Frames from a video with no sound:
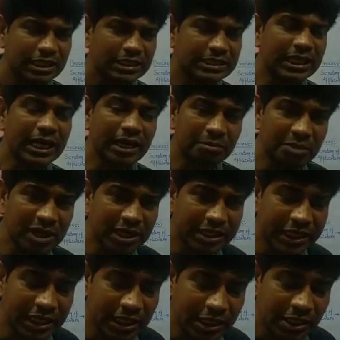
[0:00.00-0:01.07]
the
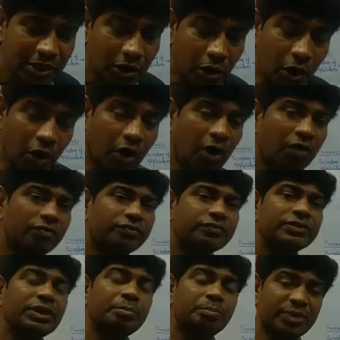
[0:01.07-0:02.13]
ability
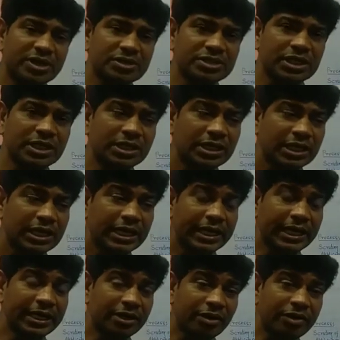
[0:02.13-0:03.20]
of the person
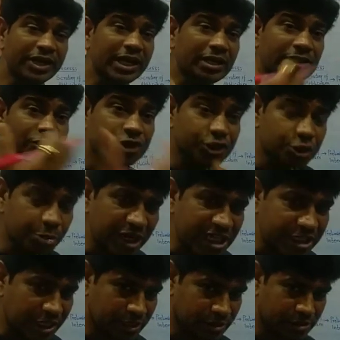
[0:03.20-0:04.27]
in real
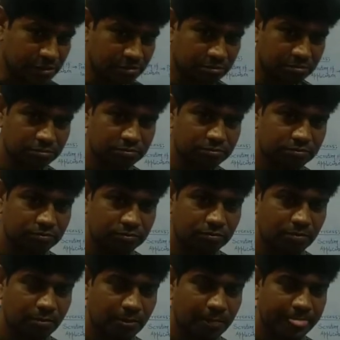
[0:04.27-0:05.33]
situations,
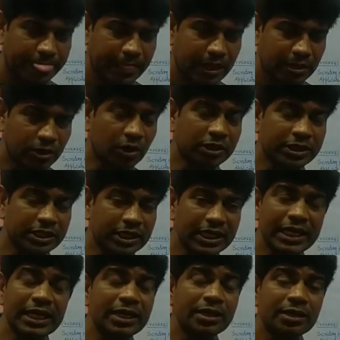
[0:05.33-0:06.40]
not
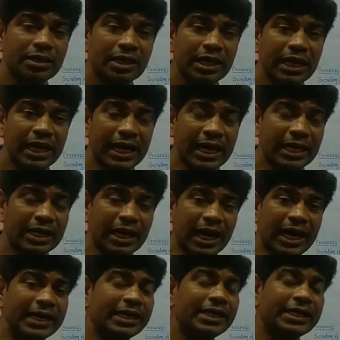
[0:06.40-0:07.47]
in an
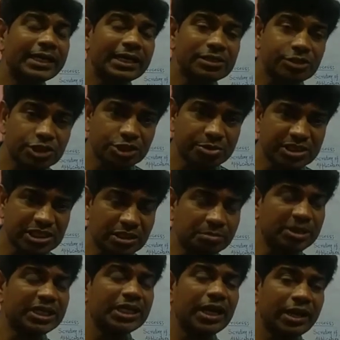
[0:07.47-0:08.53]
identical situation,
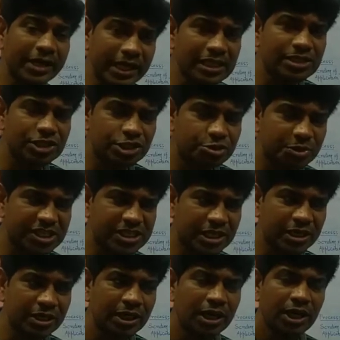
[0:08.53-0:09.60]
but in a real
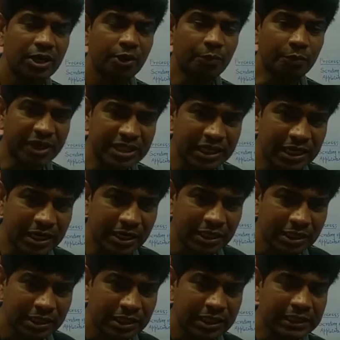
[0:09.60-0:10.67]
situation, whether
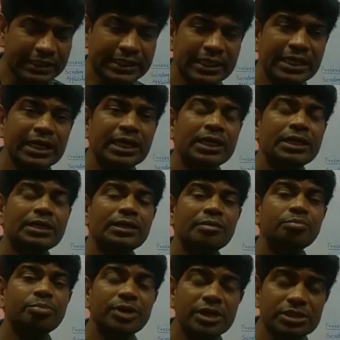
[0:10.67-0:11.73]
the
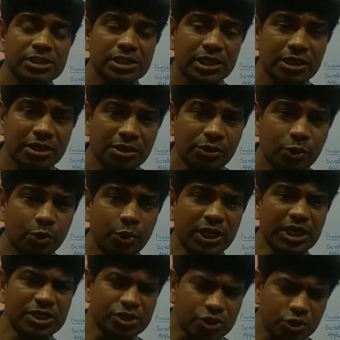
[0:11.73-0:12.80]
person who
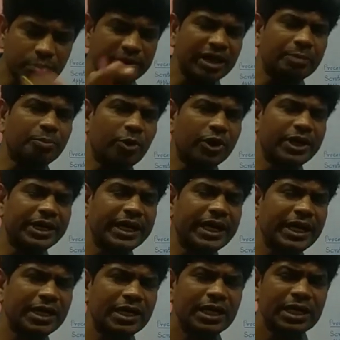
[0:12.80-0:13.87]
is to be appointed,